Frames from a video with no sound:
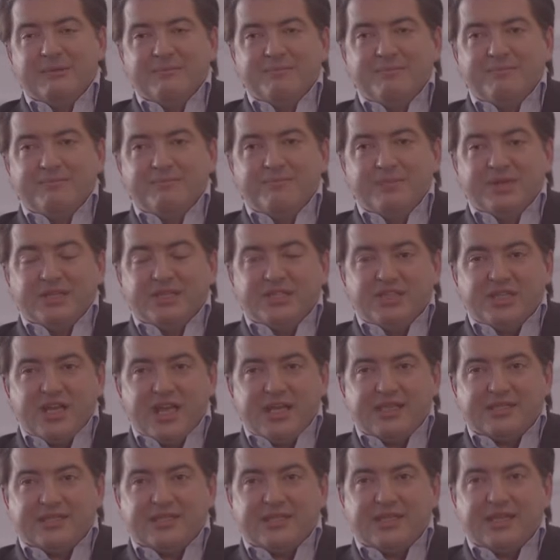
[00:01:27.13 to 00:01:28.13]

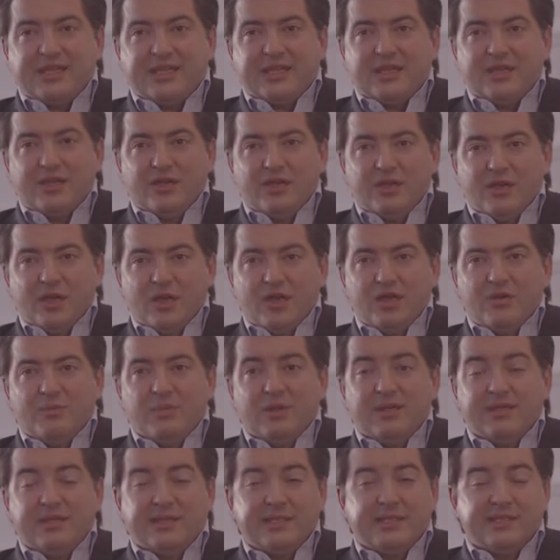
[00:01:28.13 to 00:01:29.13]
majestic and
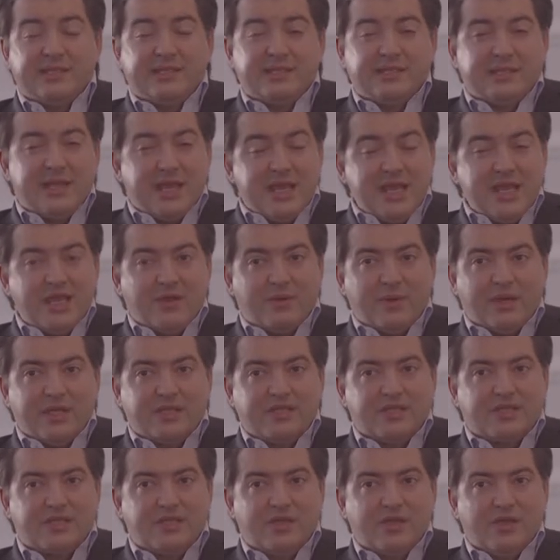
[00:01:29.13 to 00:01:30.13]
noble and
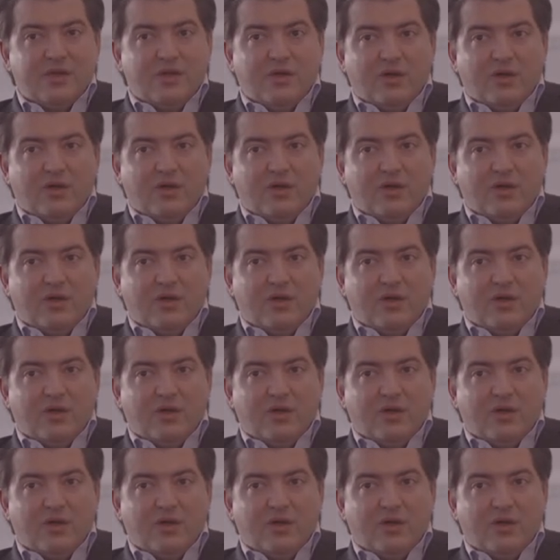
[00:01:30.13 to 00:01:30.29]
distinguished